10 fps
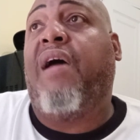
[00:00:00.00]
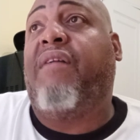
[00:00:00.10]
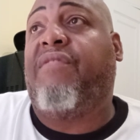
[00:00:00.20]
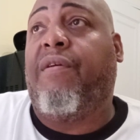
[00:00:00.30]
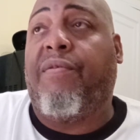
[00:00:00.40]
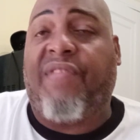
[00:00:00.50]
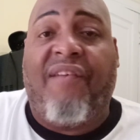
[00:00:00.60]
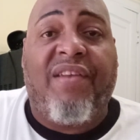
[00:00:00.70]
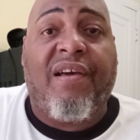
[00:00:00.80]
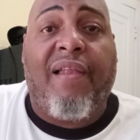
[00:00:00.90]
until
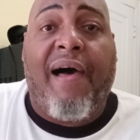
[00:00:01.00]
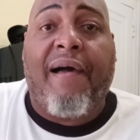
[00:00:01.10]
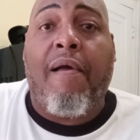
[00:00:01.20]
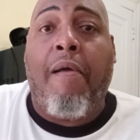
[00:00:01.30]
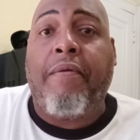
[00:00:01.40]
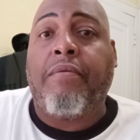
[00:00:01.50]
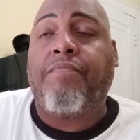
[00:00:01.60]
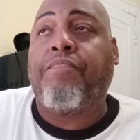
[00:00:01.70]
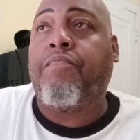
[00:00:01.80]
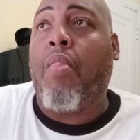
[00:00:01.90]
7 o'clock.
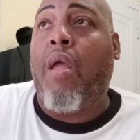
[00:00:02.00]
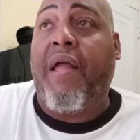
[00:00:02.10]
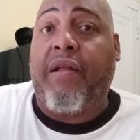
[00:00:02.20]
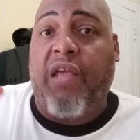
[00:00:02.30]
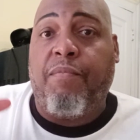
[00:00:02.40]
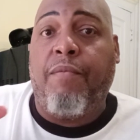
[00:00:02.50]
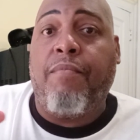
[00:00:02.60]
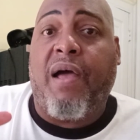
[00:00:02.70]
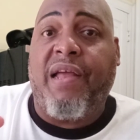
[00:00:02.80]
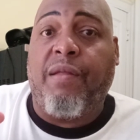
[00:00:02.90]
Keep
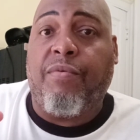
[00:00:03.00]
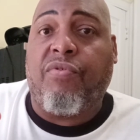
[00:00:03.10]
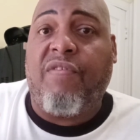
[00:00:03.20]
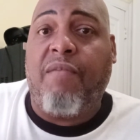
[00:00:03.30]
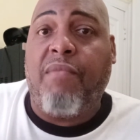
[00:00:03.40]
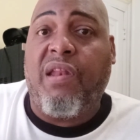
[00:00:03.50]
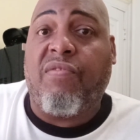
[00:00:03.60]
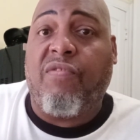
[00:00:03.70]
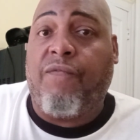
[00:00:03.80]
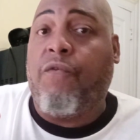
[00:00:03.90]
in mind, it was 10 minutes to